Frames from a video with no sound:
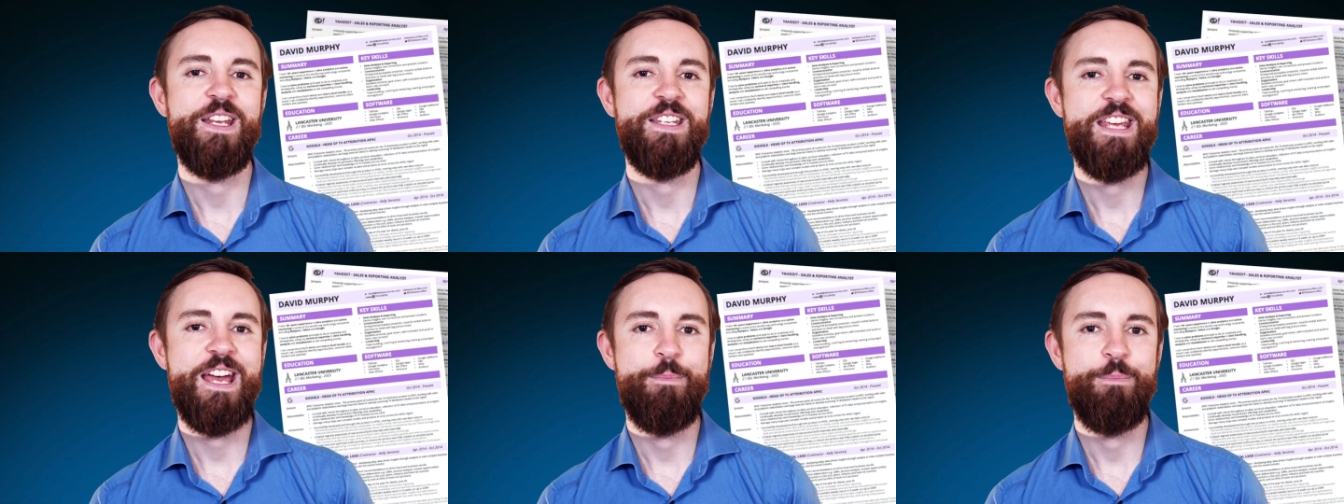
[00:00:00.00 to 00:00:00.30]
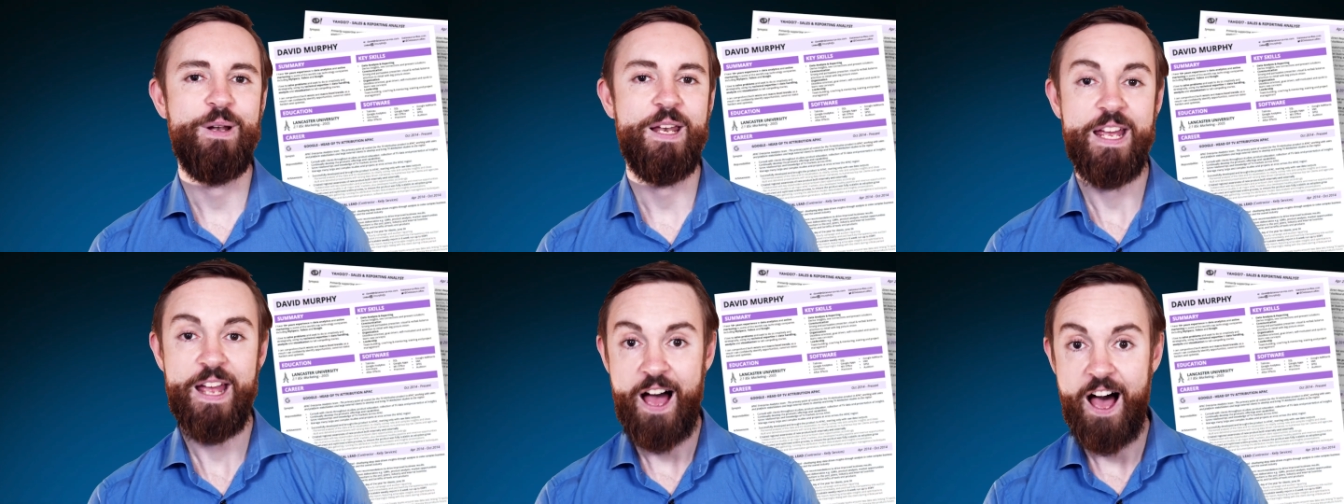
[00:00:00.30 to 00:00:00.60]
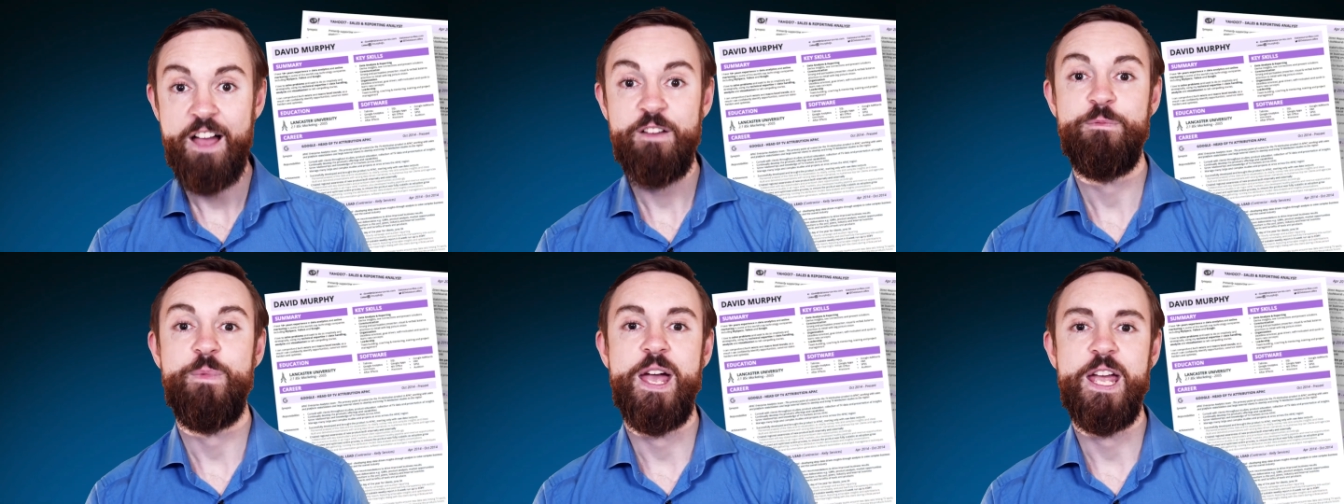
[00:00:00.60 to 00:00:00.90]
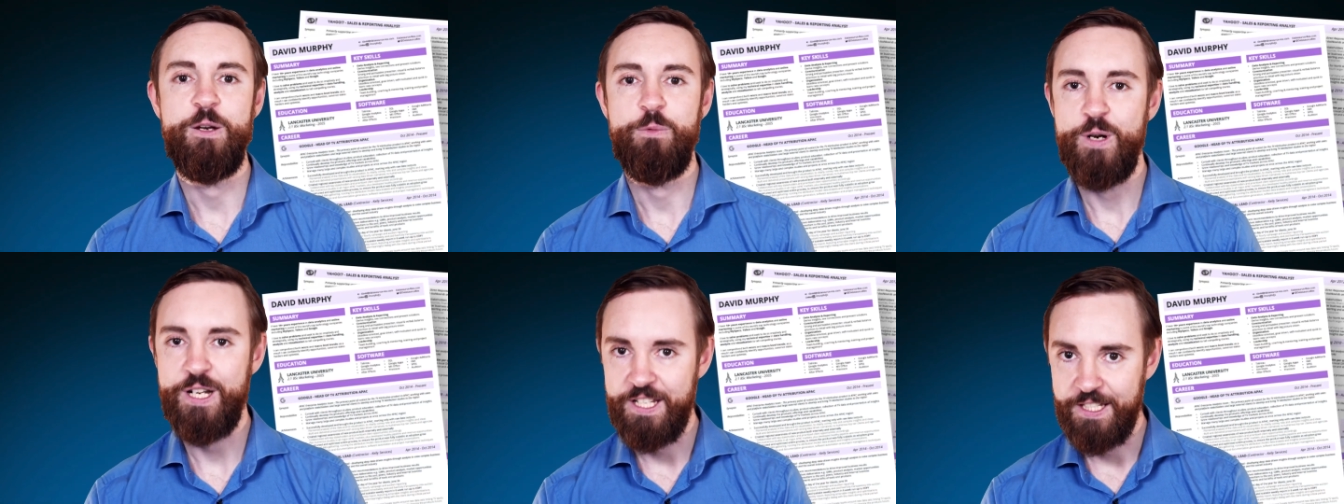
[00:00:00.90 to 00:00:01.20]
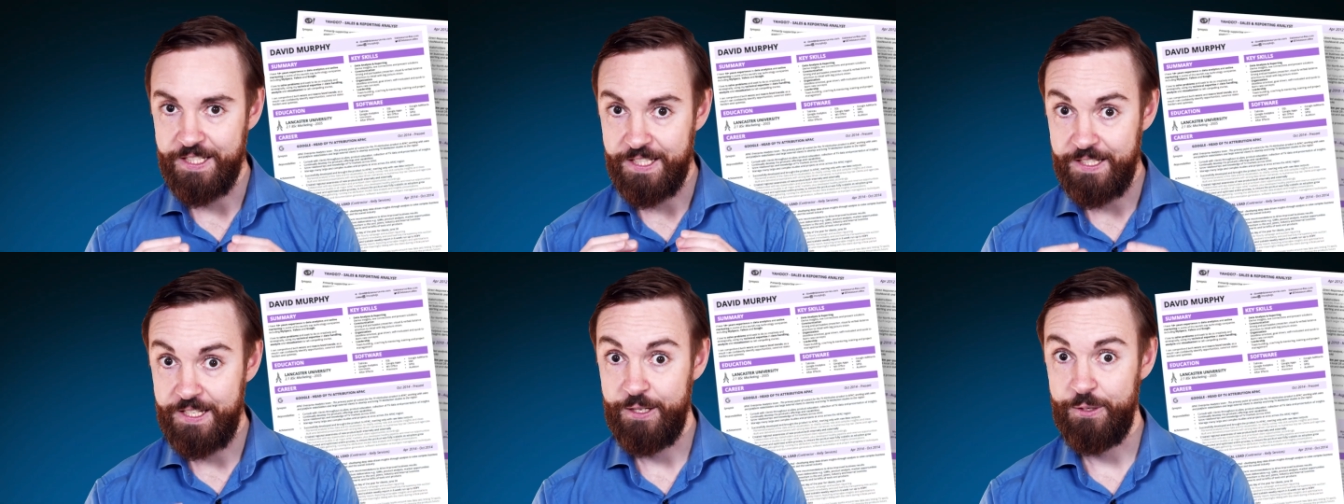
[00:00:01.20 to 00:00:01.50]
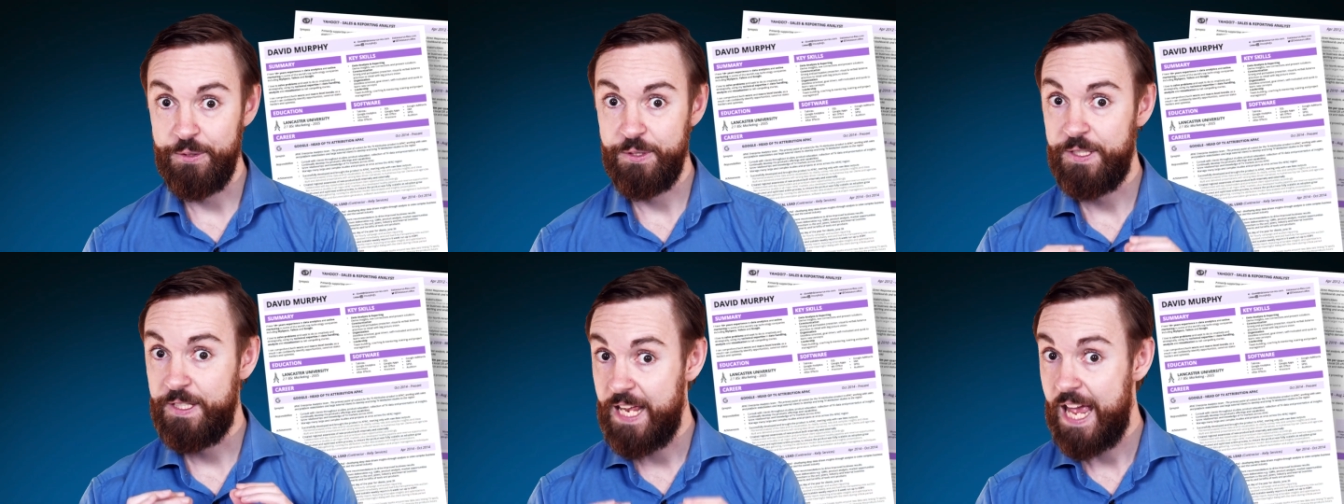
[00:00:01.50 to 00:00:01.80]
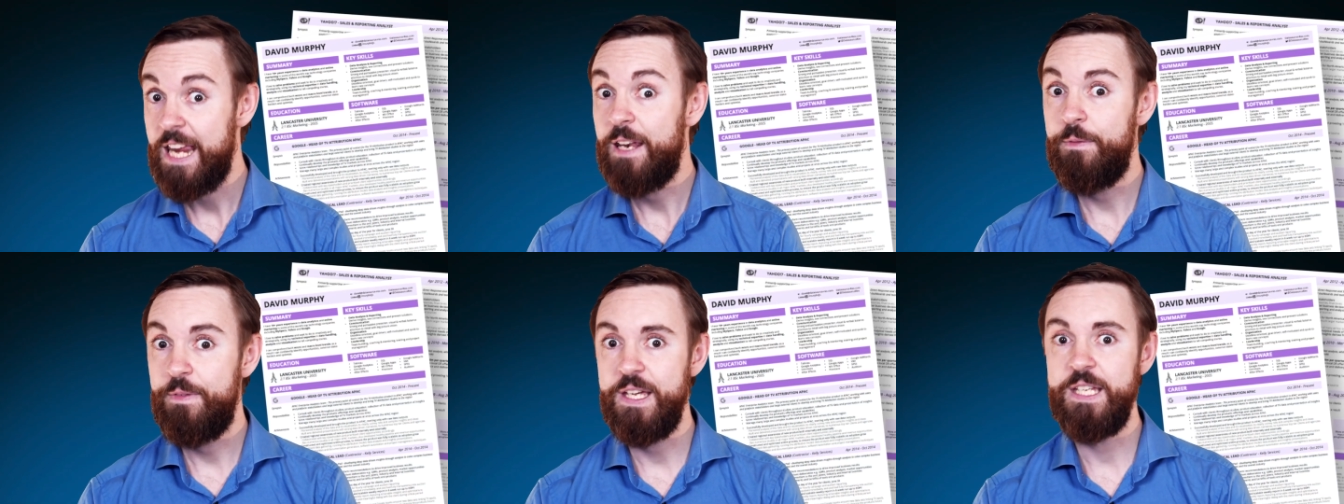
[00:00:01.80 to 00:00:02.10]
template I've made which instills
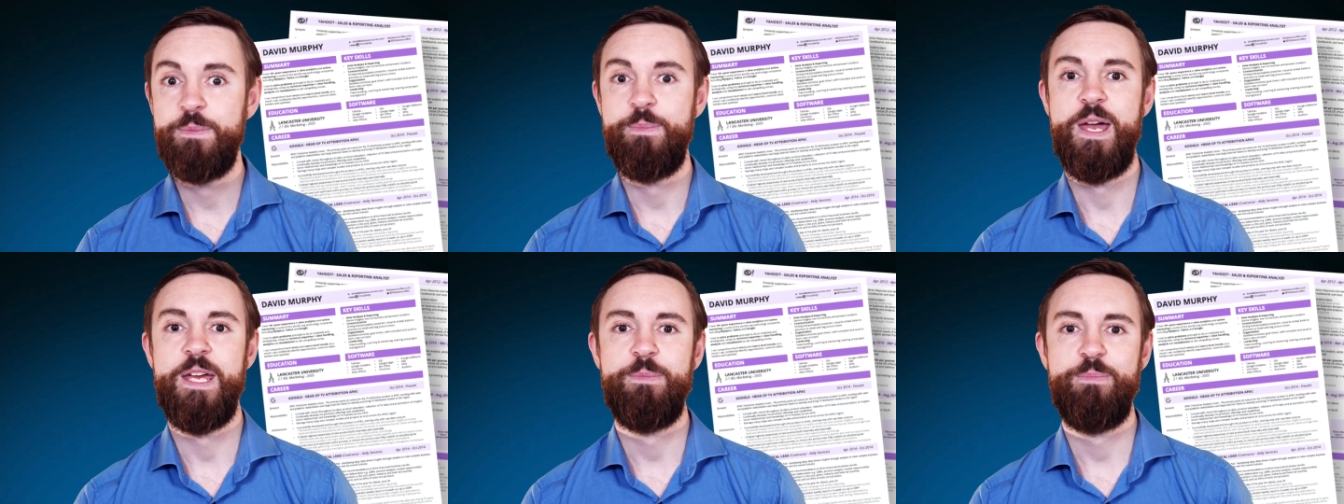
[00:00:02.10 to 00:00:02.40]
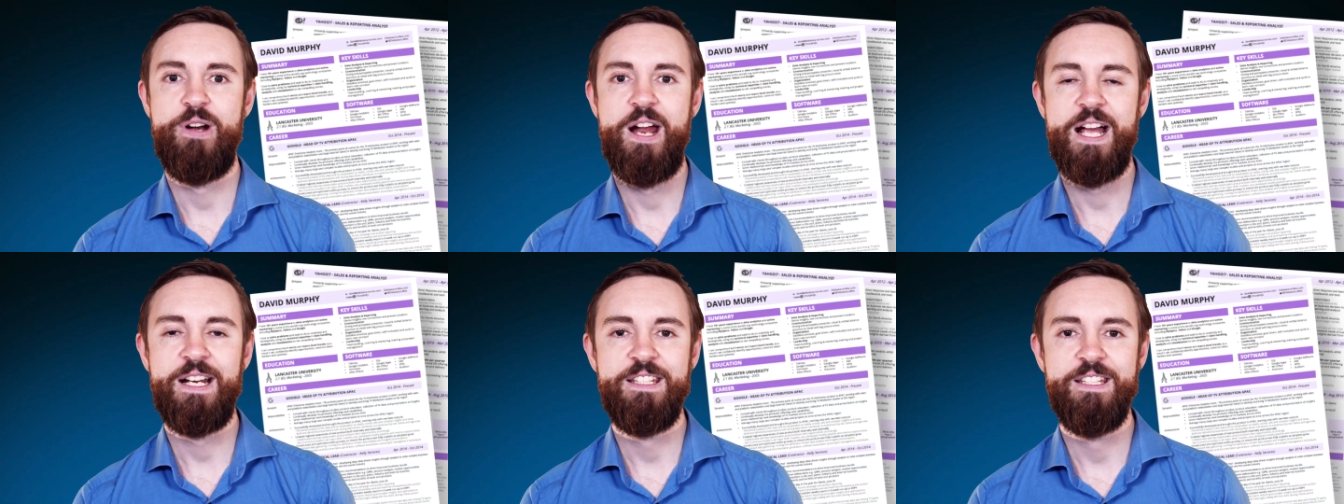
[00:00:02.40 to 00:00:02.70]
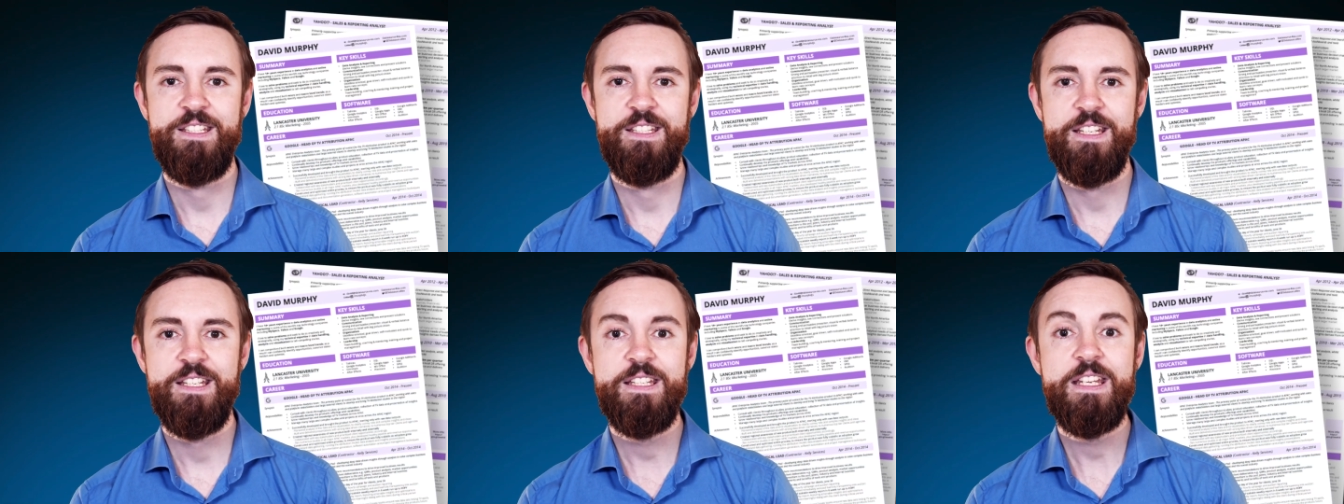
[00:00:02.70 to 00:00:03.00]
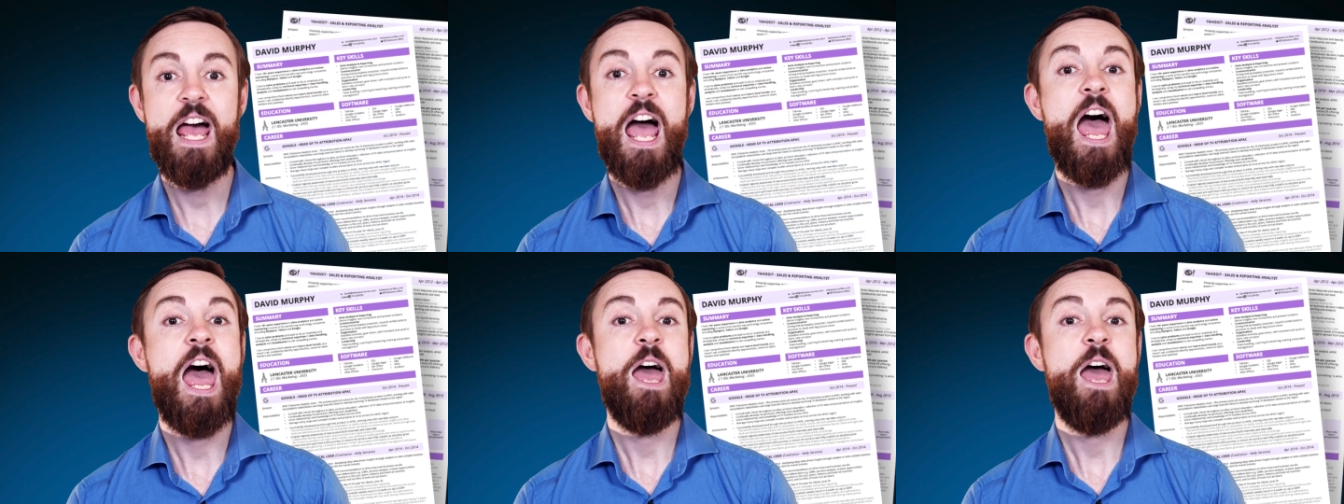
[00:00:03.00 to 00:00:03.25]
DataViz best practices,